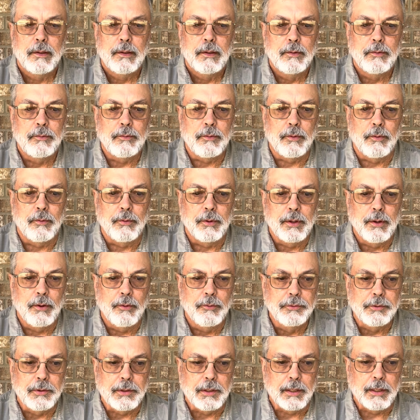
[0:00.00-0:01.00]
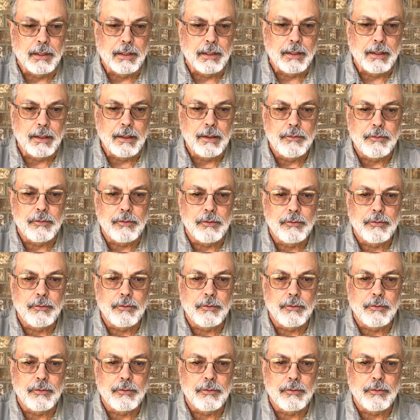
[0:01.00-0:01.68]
So he goes in, he eats his